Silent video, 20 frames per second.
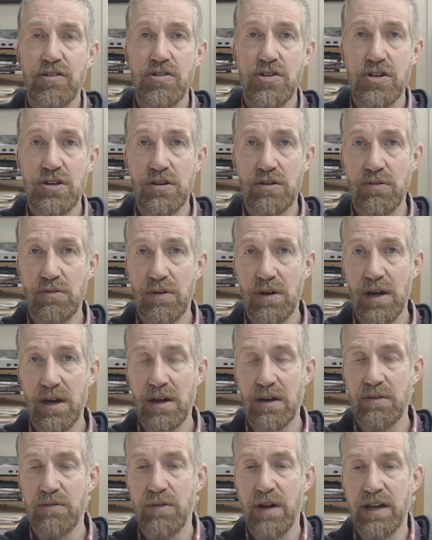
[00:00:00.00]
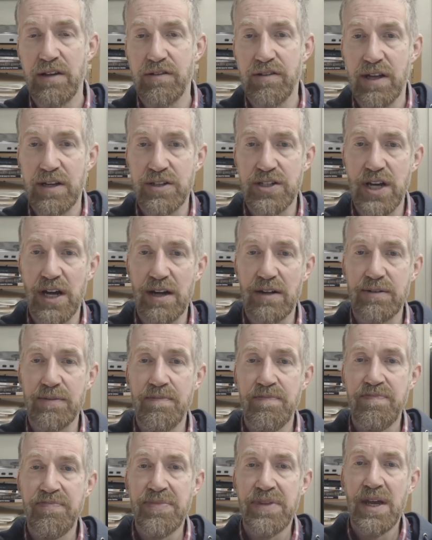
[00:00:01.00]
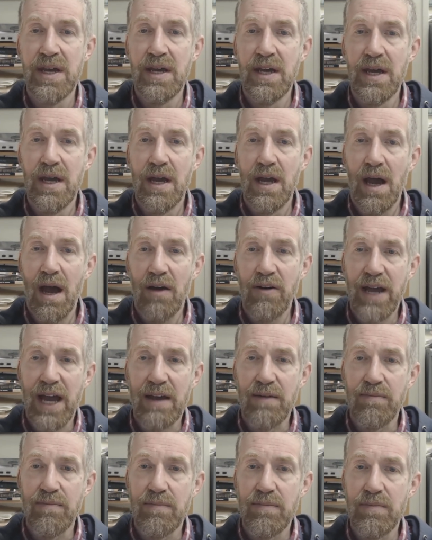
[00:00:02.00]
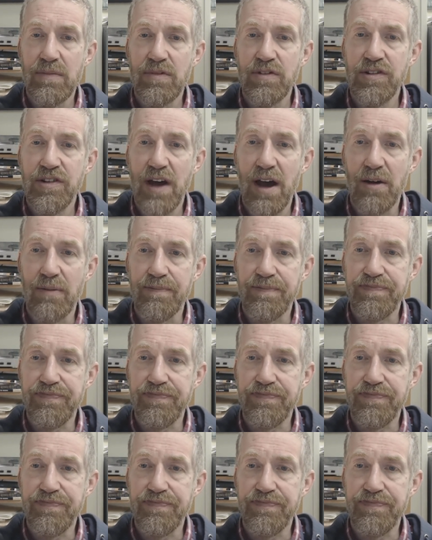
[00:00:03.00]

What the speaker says: to raise their child. Okay, so